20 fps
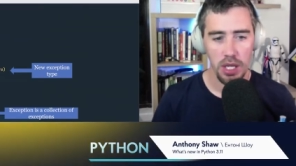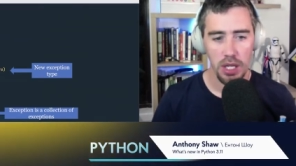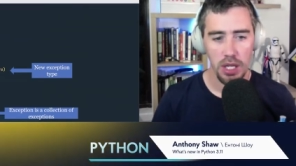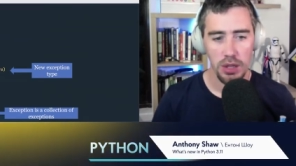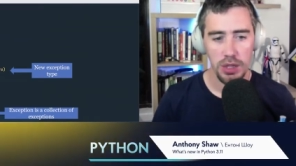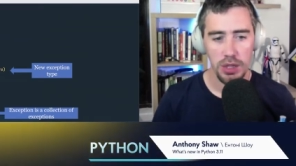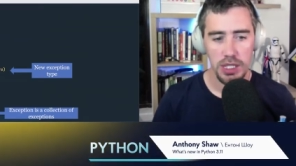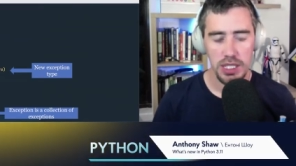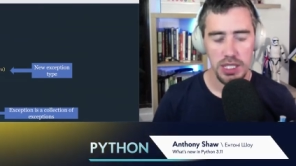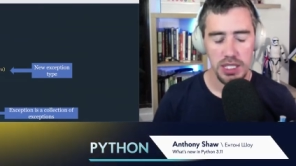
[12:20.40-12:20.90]

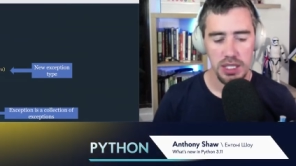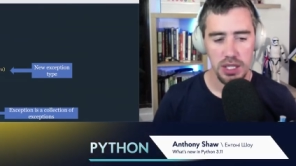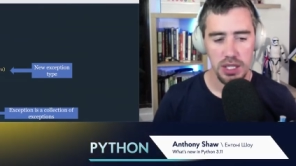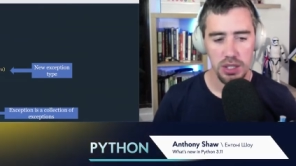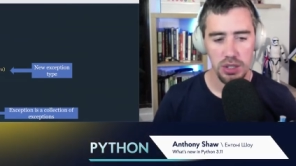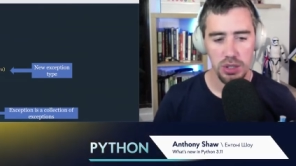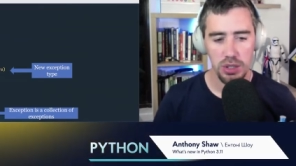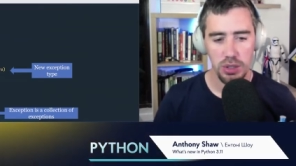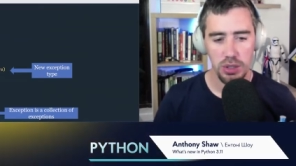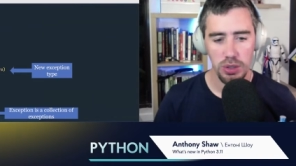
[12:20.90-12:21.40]
This is a
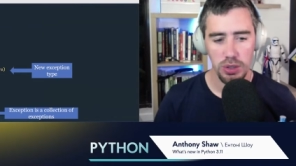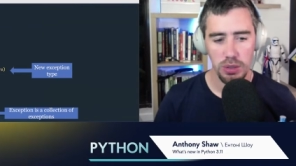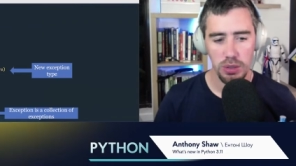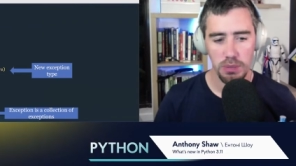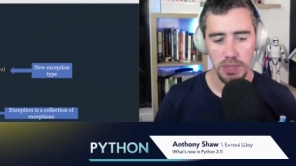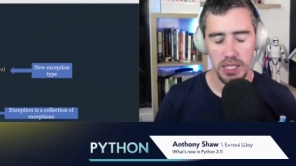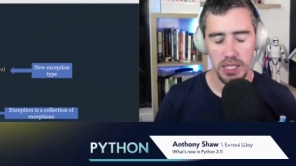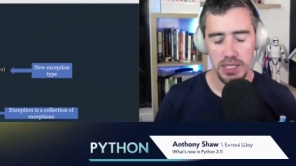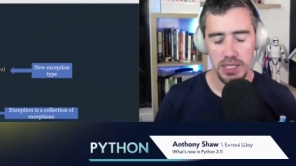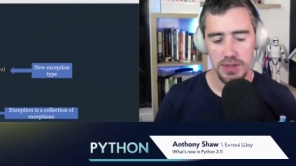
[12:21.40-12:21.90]
new
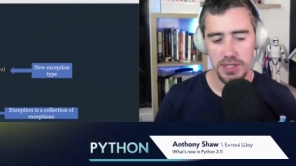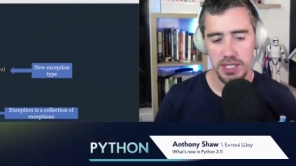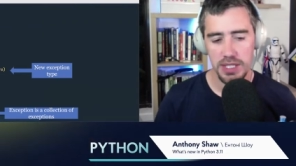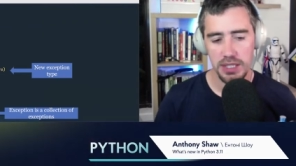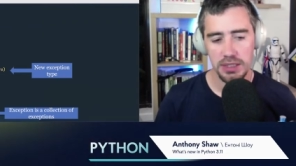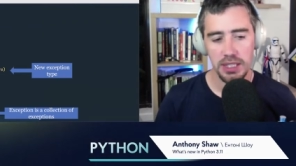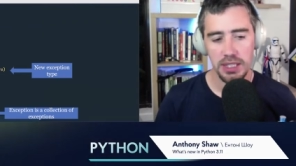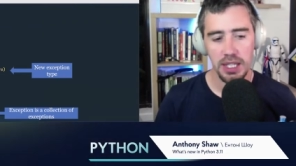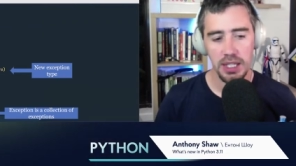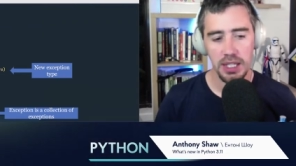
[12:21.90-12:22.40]
piece of
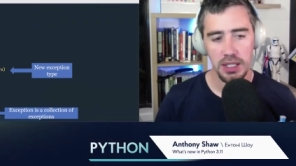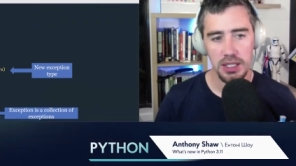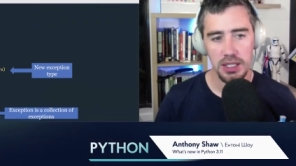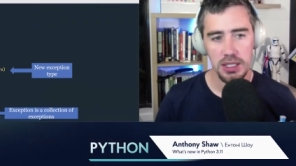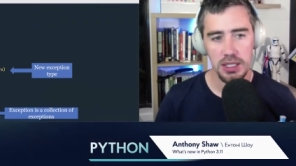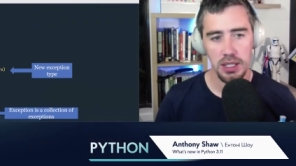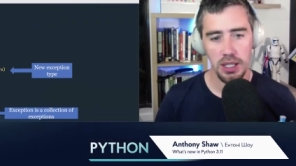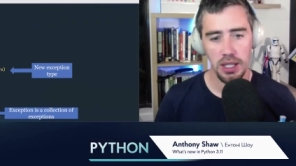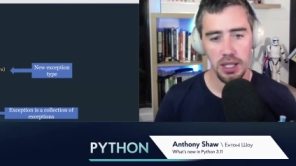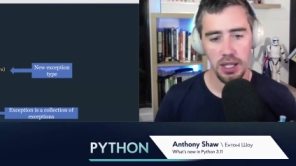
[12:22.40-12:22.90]
syntax,
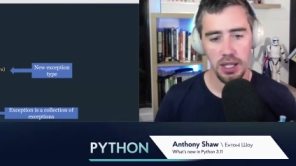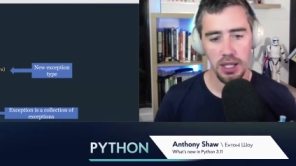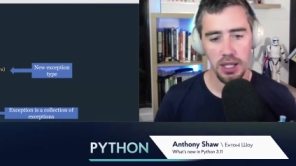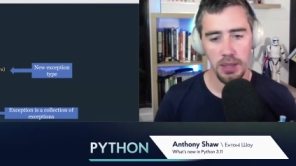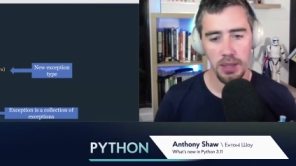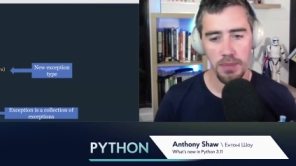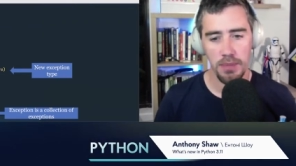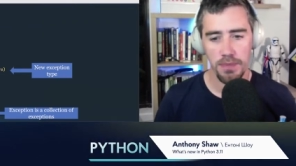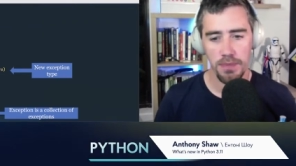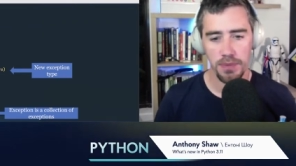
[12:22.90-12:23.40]

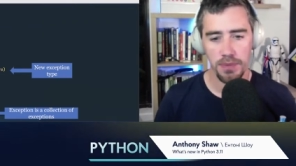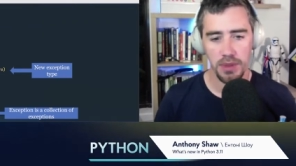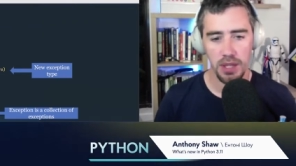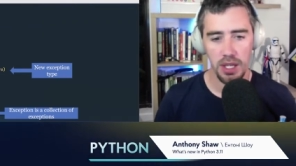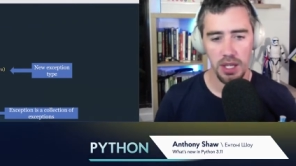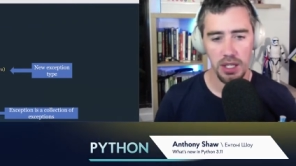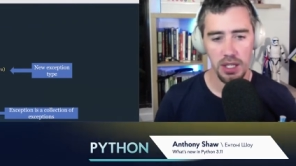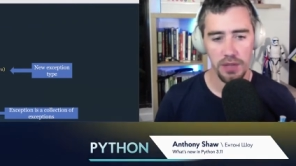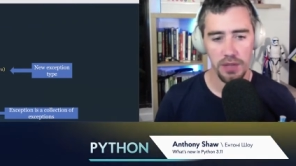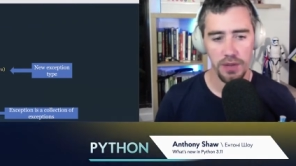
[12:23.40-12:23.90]
um,
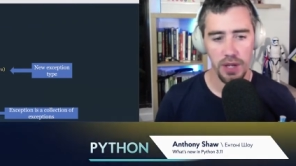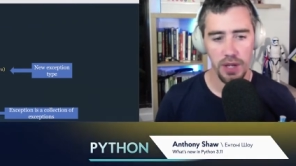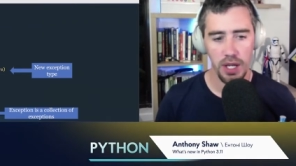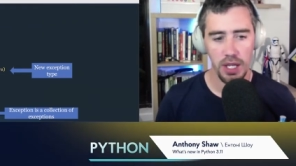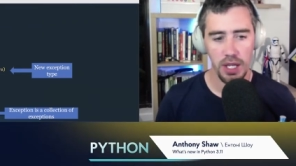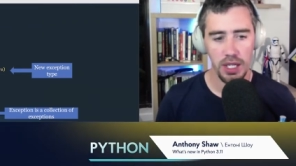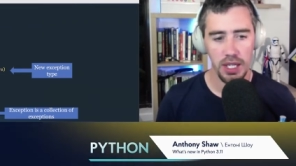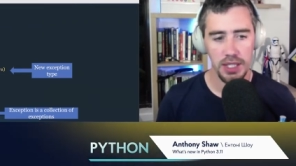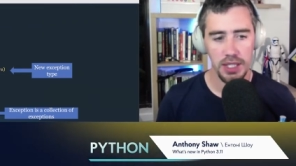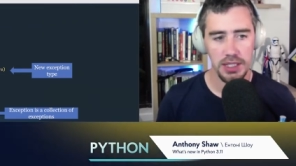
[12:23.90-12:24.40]
and I've
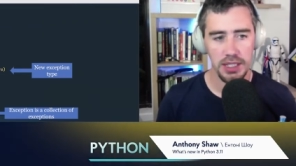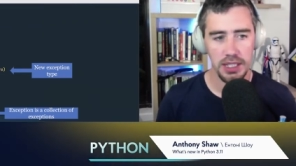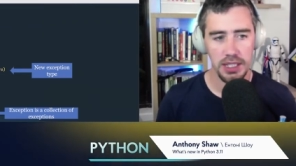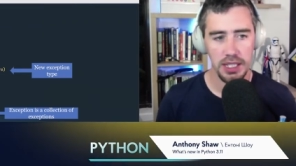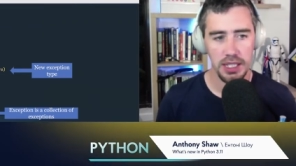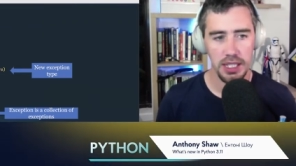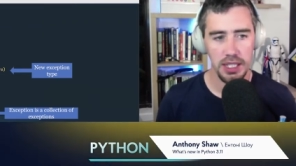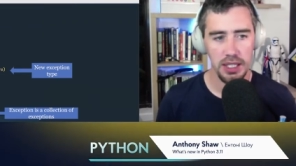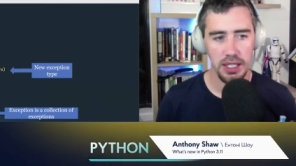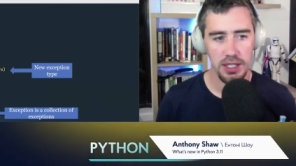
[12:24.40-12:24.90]
highlighted it here.